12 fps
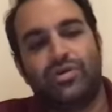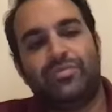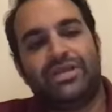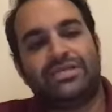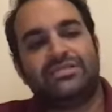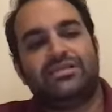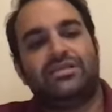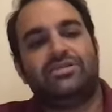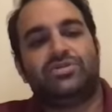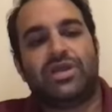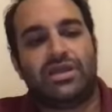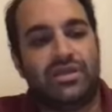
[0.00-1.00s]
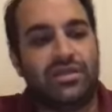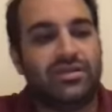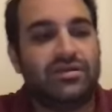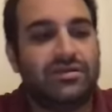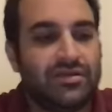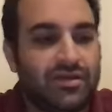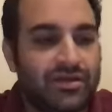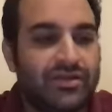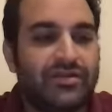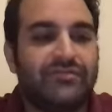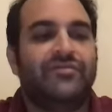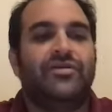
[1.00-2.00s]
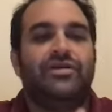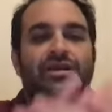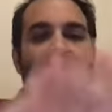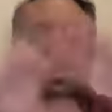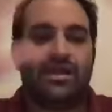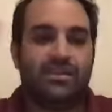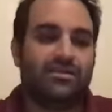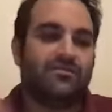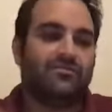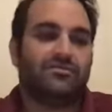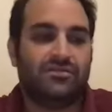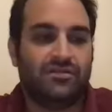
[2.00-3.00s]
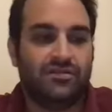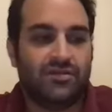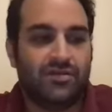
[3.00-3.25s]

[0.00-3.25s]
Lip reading: basically tracking on a very high level.